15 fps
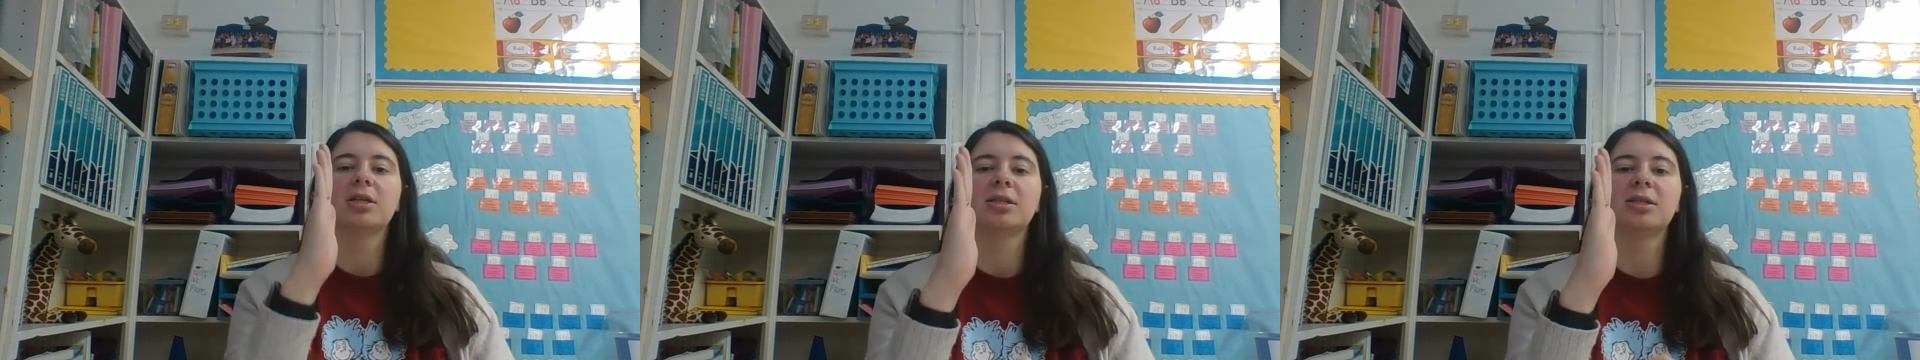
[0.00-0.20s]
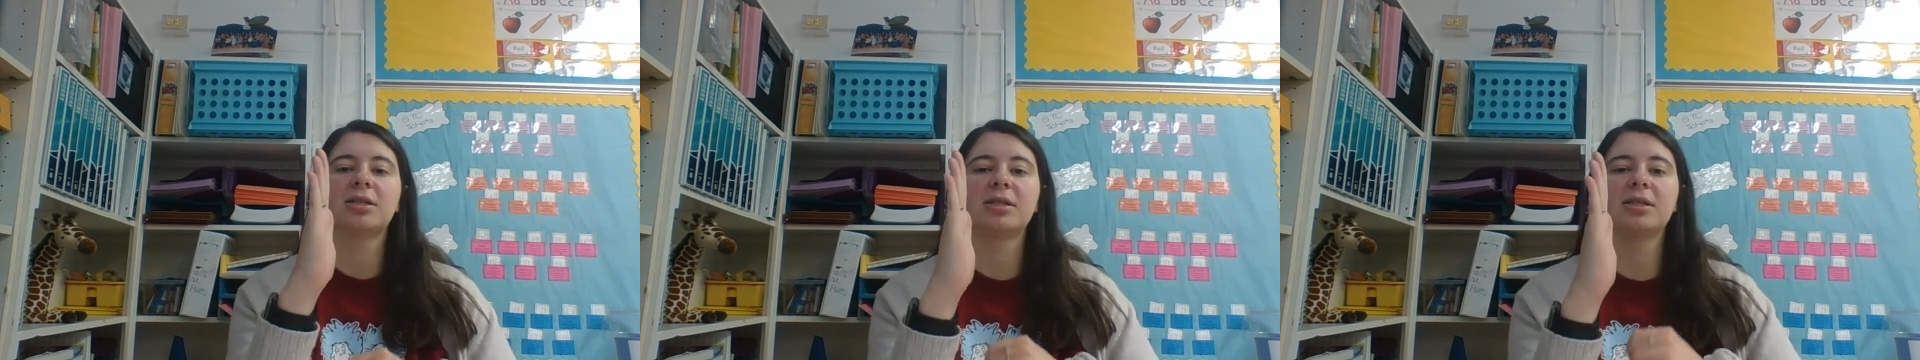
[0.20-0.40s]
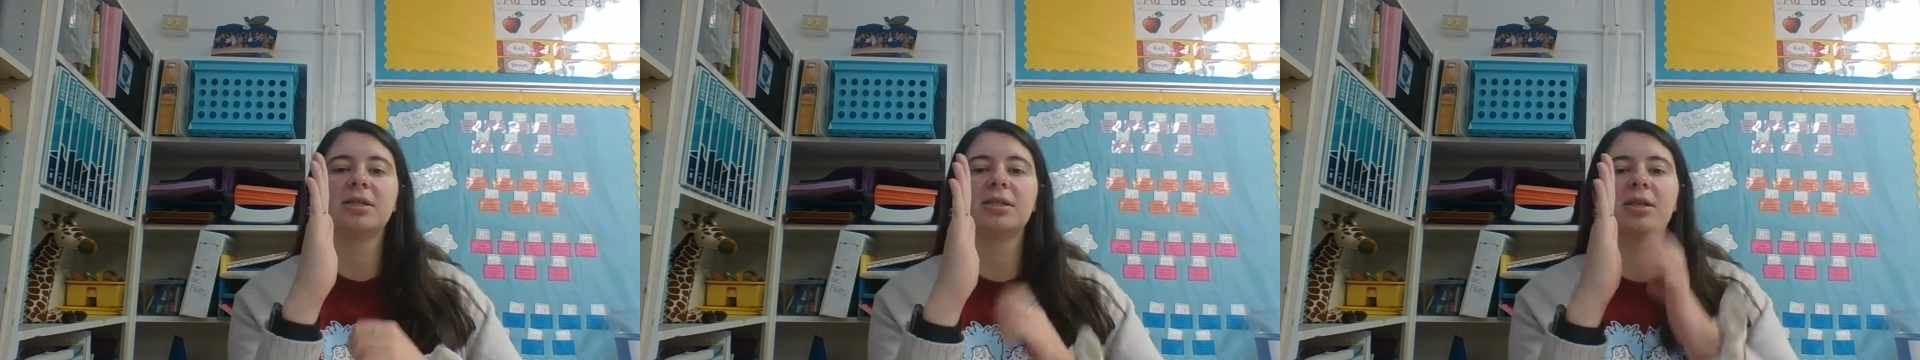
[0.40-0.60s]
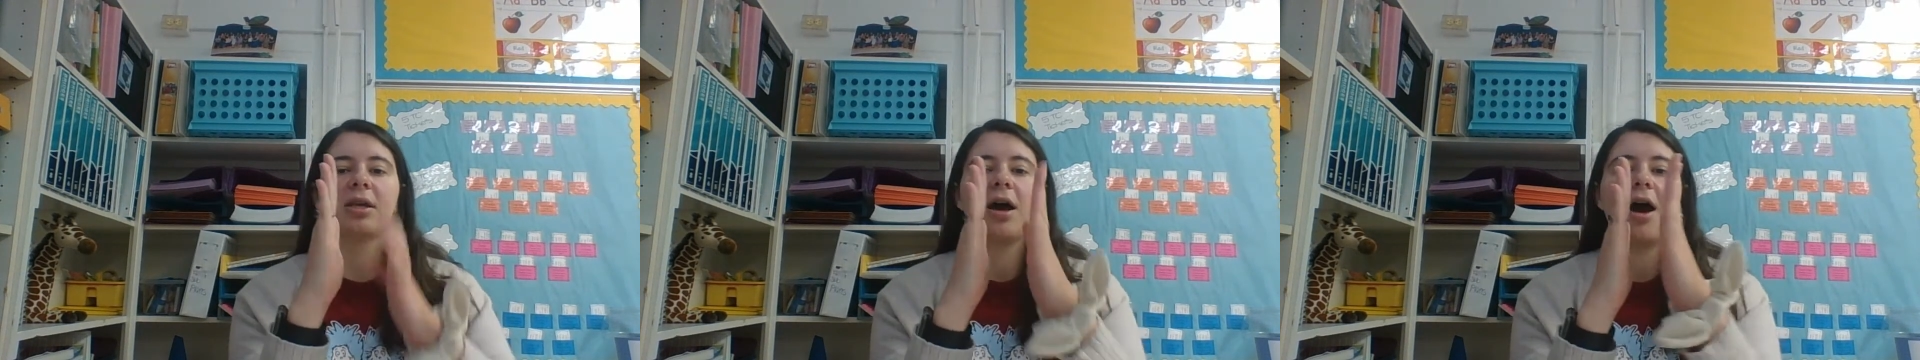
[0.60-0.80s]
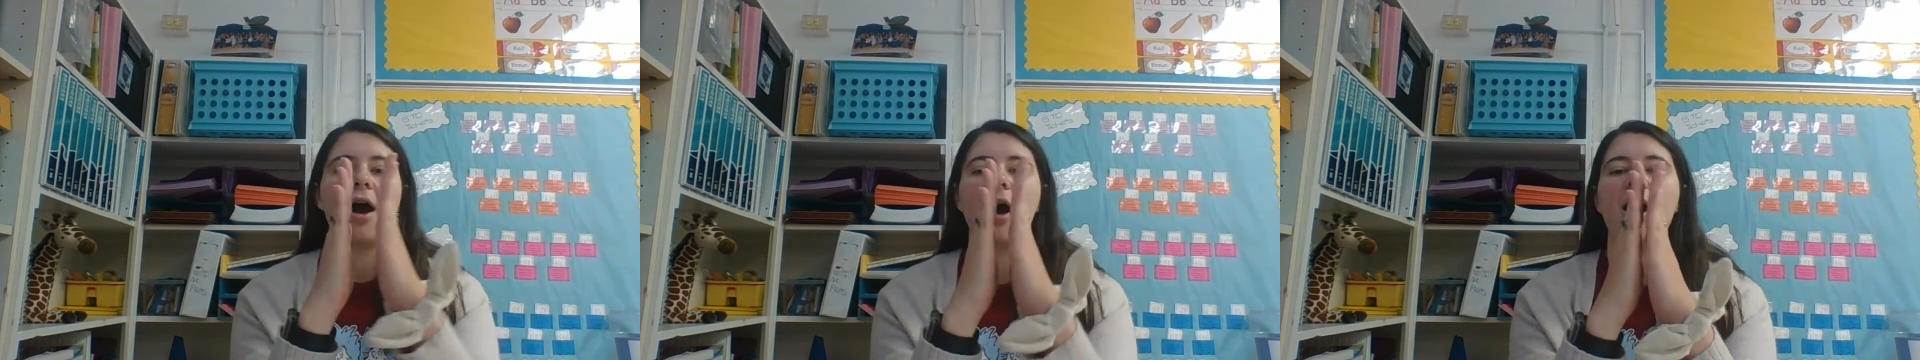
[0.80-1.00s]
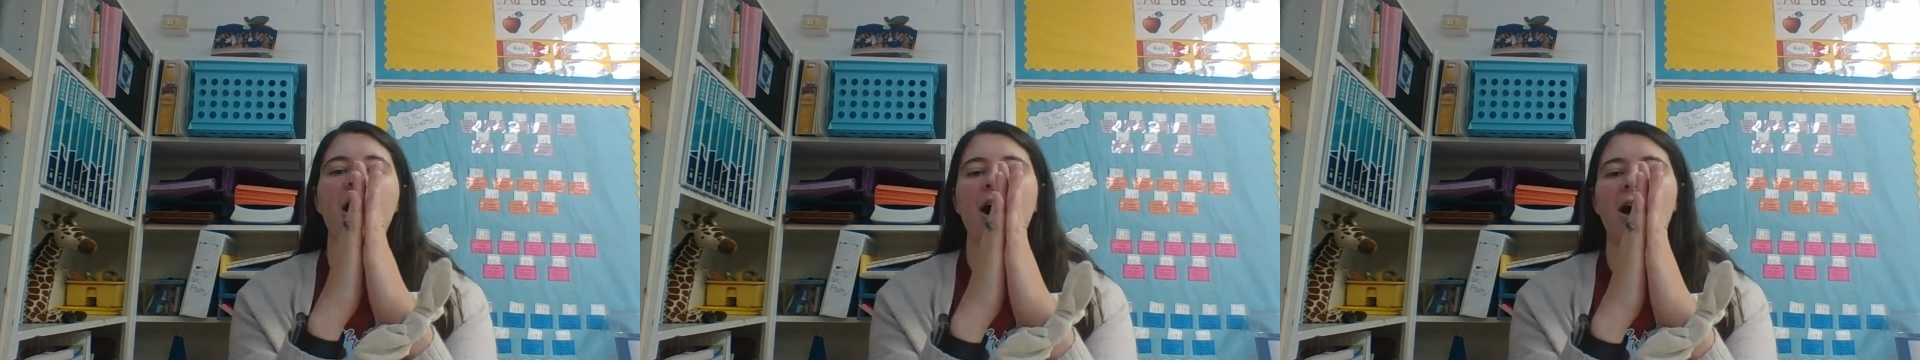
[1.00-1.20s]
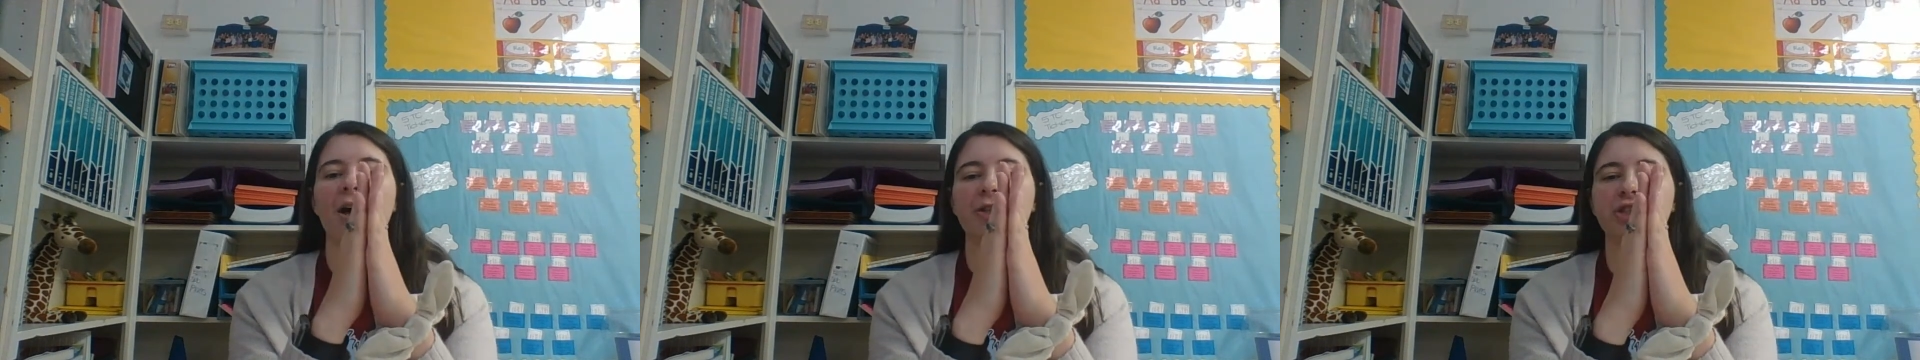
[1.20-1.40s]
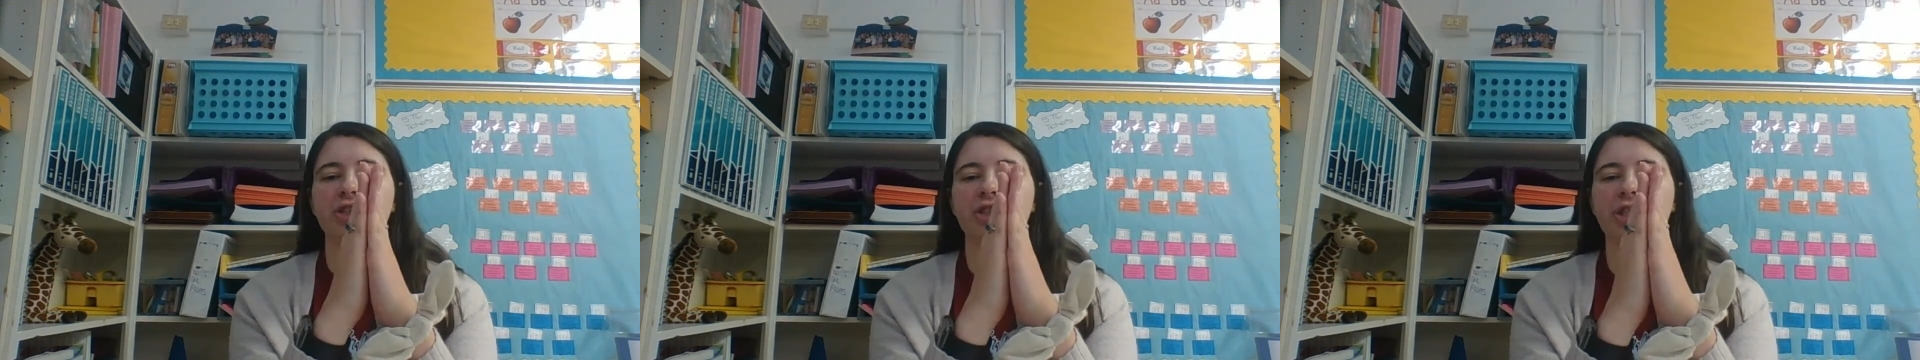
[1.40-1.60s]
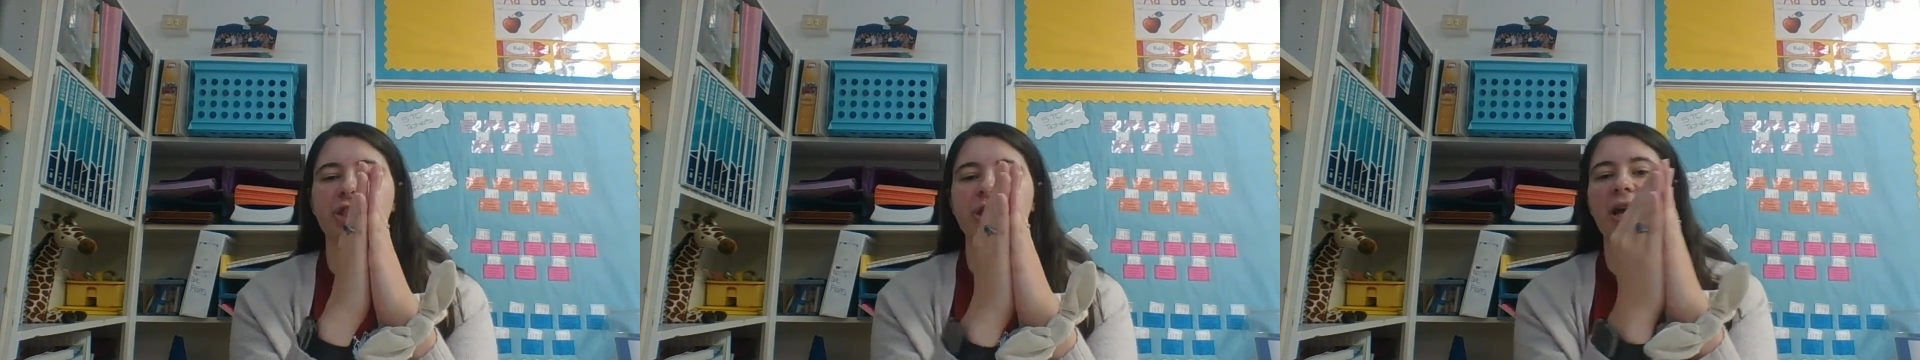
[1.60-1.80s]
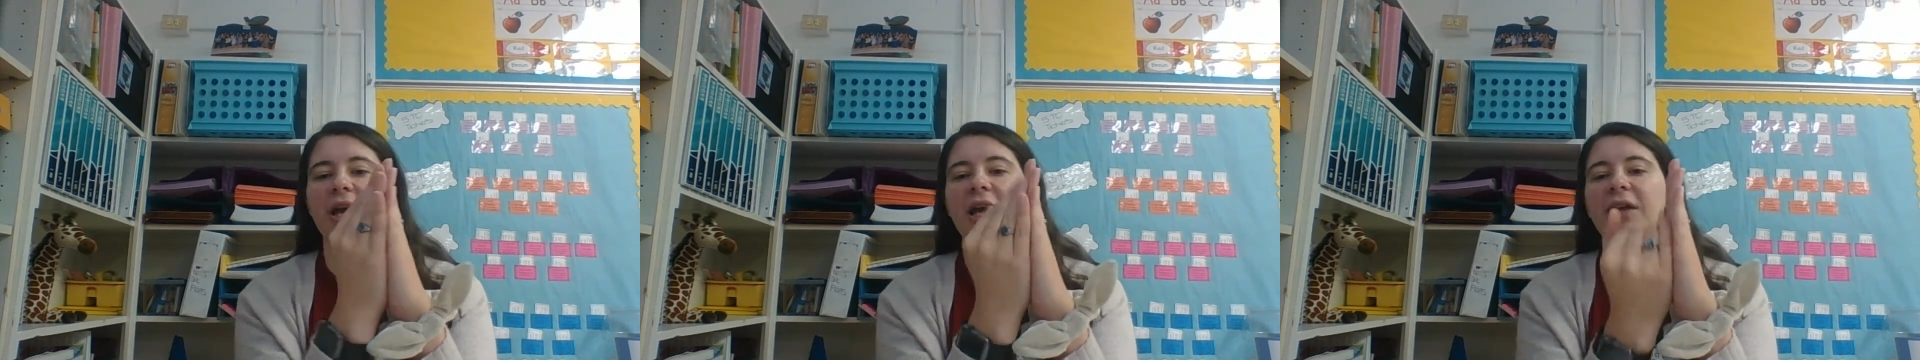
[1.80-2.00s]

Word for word: Such.